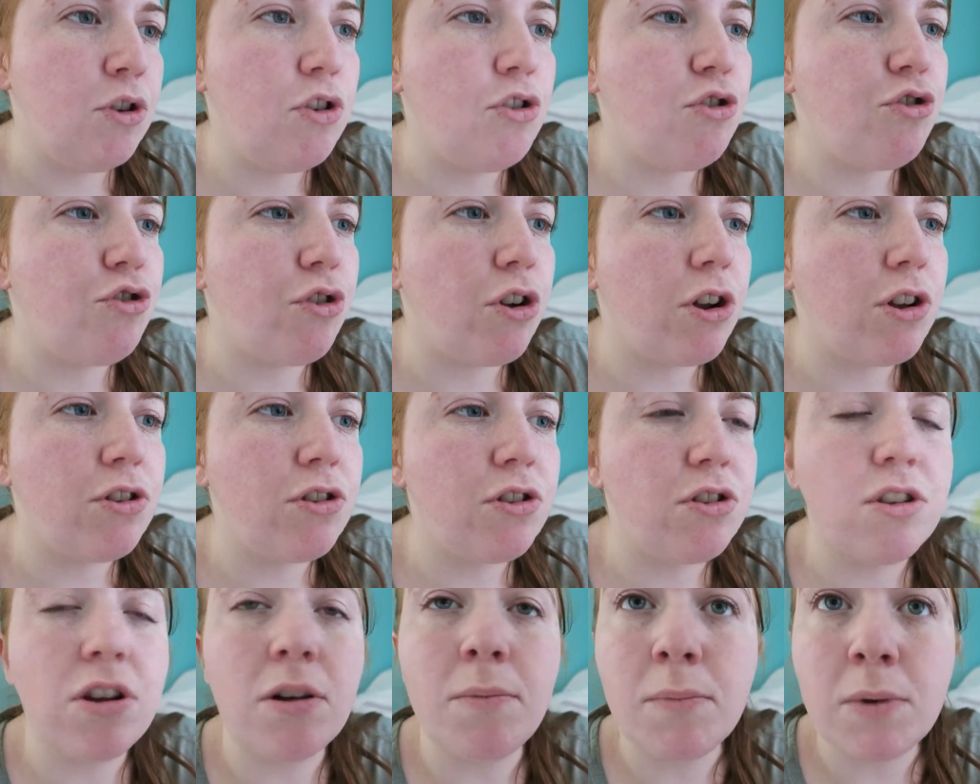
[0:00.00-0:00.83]
Would you
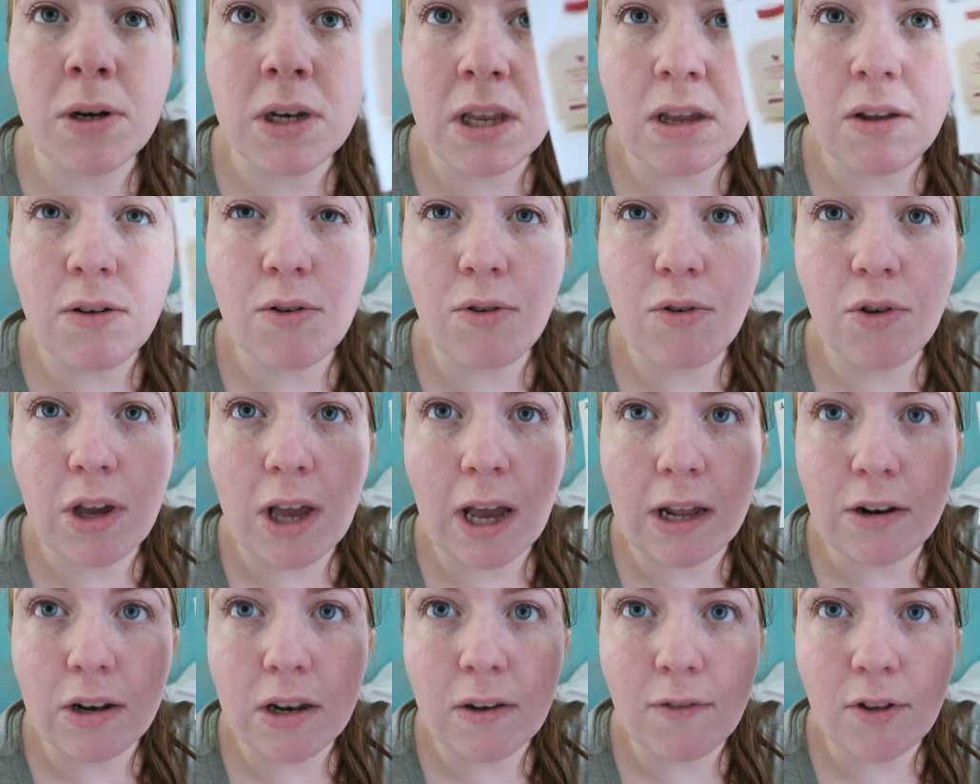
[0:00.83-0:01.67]
trust somebody who
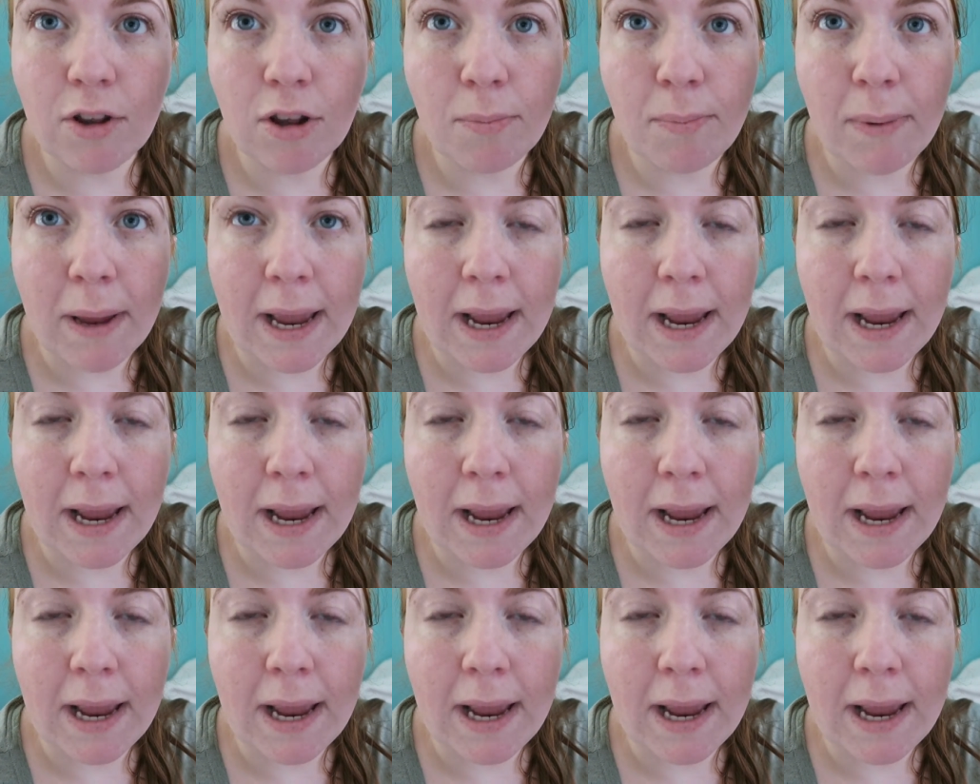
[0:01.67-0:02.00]
cannot even